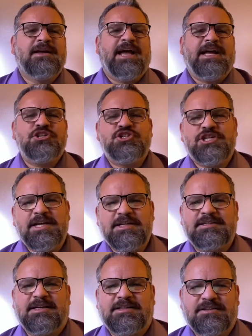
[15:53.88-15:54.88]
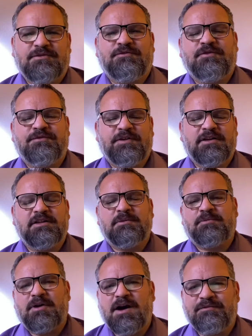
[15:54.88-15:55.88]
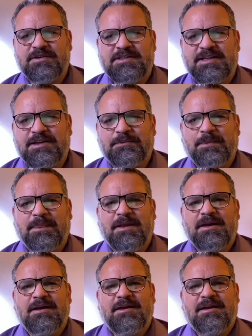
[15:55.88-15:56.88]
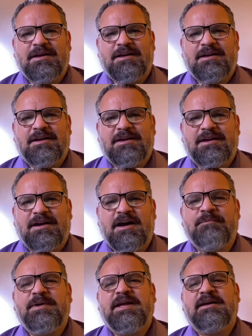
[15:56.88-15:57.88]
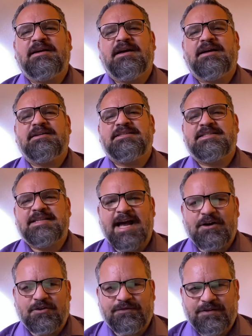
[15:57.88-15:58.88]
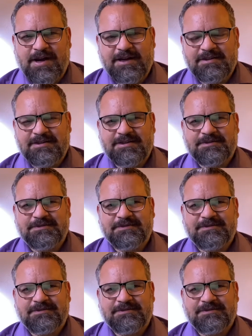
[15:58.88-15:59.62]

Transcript: and jesus fulfilling the prophecy of being sacrificed